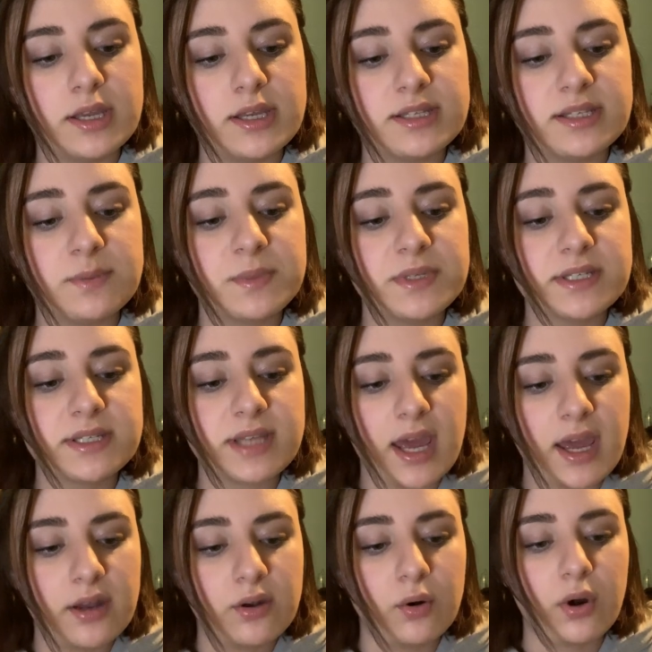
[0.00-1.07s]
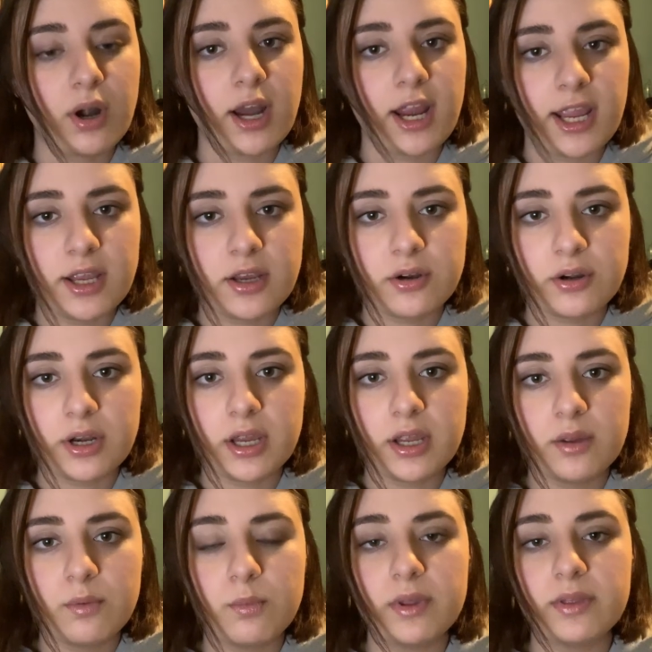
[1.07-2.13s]
is upset or
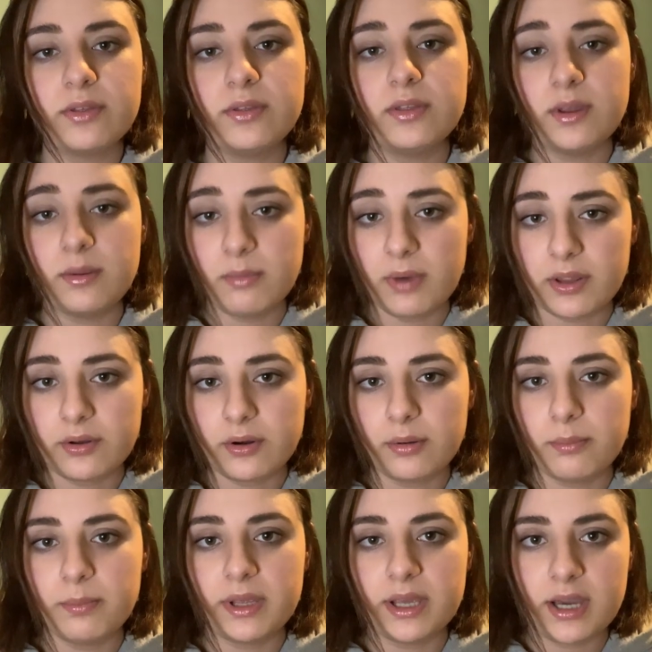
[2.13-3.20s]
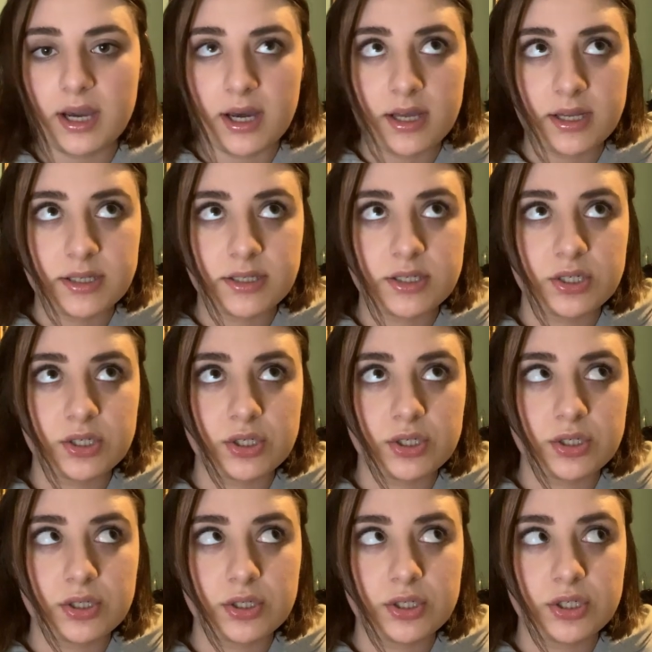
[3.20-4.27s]
angry with the mother because
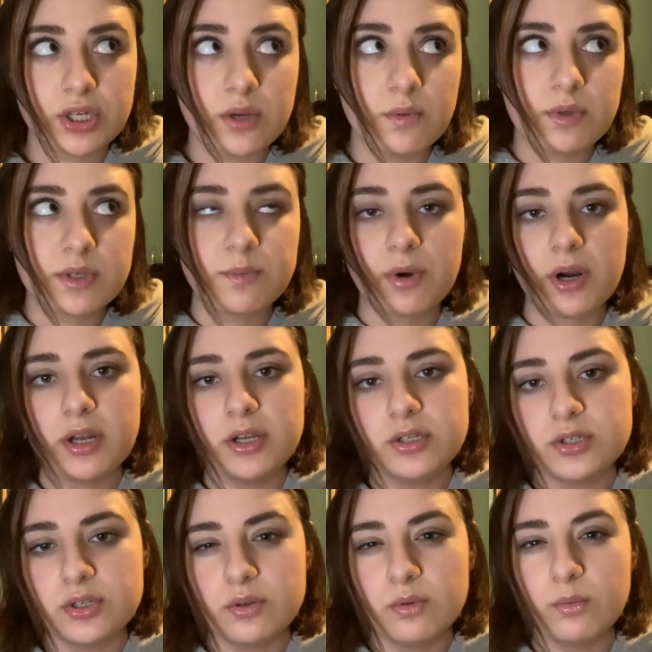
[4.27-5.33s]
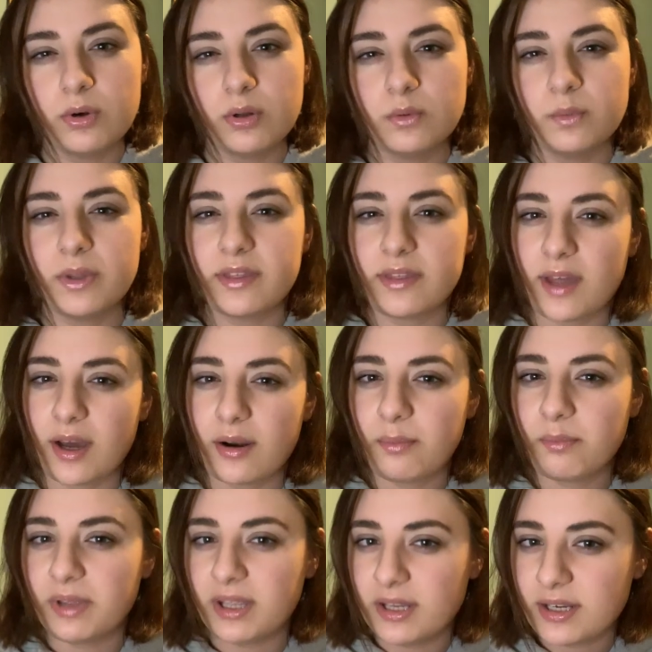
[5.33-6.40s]
she was brought into the world without a
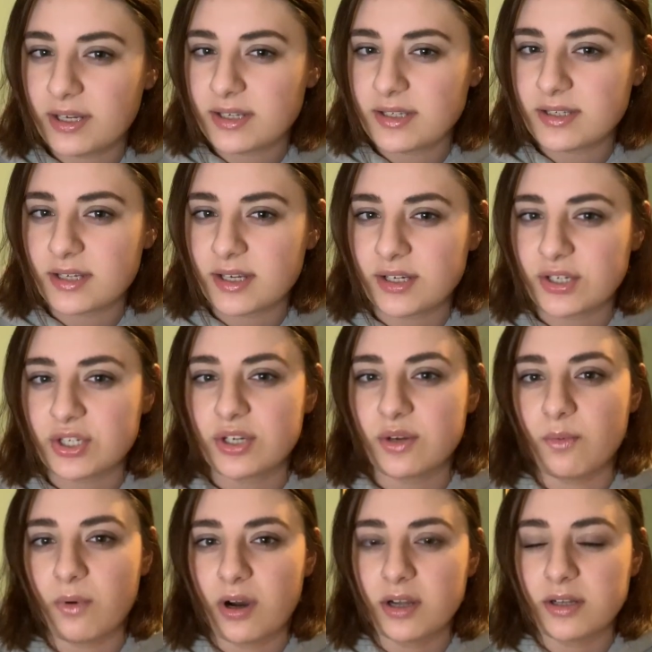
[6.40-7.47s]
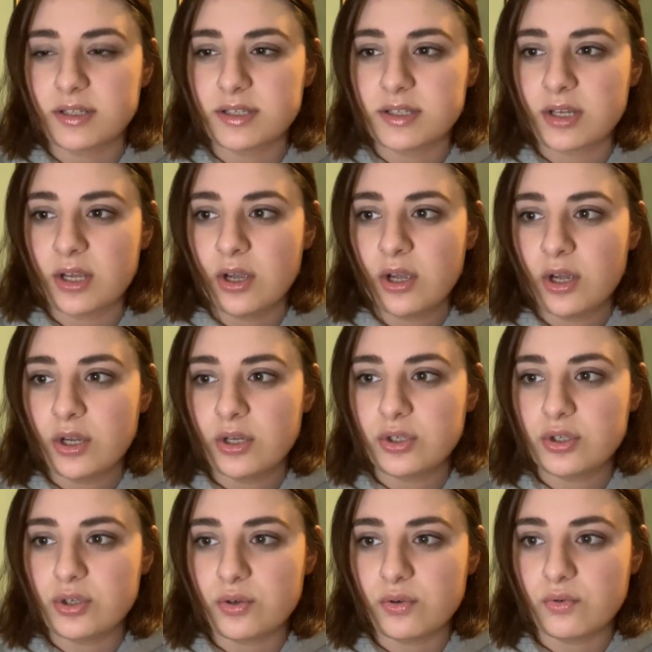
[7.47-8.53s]
penis and she wants
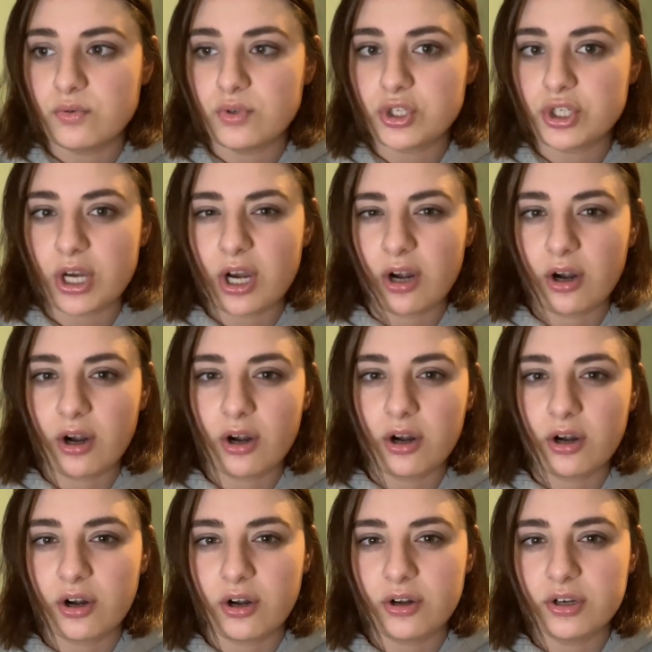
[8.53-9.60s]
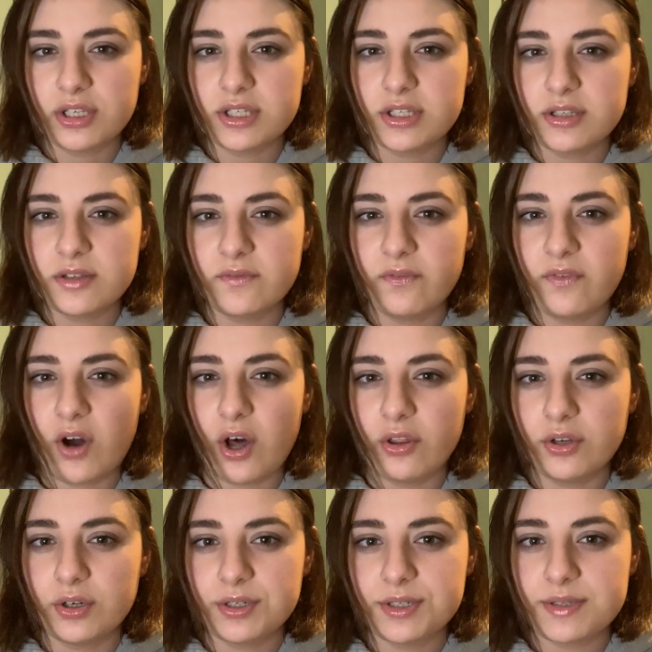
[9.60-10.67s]
to share her
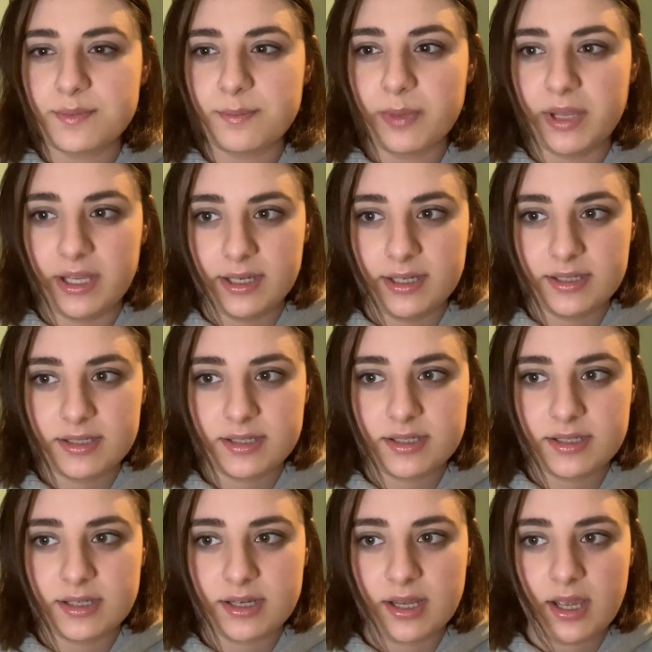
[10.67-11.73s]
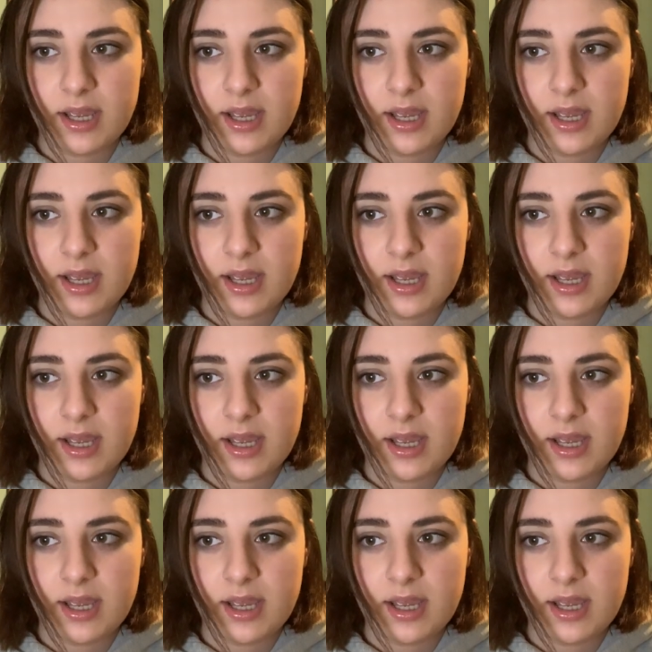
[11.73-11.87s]
father's penis.